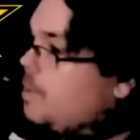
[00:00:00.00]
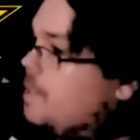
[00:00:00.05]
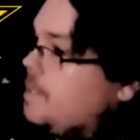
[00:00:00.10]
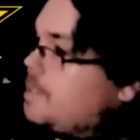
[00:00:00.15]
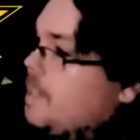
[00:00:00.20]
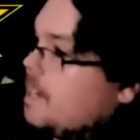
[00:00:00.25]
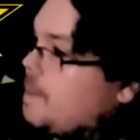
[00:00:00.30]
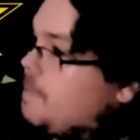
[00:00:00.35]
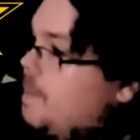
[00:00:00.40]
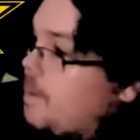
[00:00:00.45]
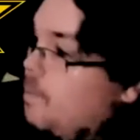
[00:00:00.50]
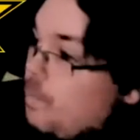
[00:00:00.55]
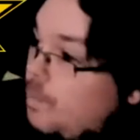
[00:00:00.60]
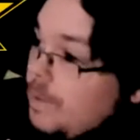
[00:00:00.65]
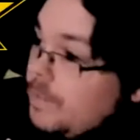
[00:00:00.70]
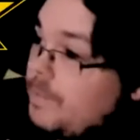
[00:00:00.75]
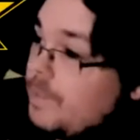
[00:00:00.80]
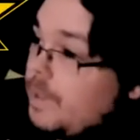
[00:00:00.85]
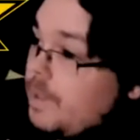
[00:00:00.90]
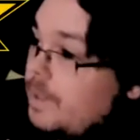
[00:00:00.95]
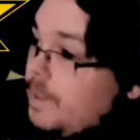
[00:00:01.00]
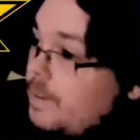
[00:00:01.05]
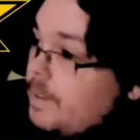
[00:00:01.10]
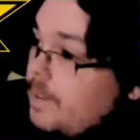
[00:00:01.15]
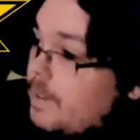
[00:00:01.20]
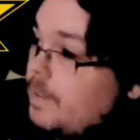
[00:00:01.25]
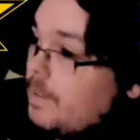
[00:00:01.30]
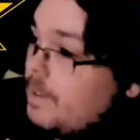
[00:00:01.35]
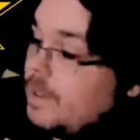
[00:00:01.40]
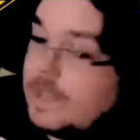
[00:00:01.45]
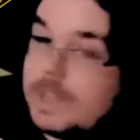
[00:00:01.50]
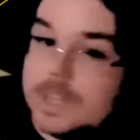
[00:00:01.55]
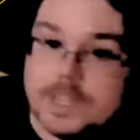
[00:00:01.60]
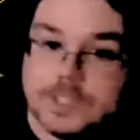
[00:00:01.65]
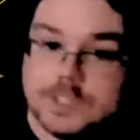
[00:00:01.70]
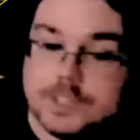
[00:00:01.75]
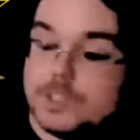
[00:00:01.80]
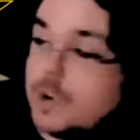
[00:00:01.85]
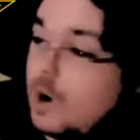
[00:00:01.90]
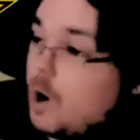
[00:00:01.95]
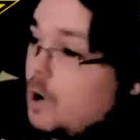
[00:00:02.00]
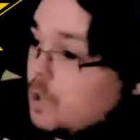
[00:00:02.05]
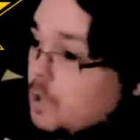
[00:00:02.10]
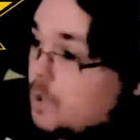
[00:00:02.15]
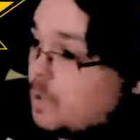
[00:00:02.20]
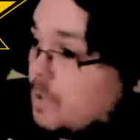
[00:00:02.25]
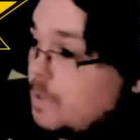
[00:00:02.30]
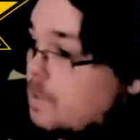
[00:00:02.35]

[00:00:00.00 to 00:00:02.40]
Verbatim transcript: to talk about one thing. What's up? Stargirl.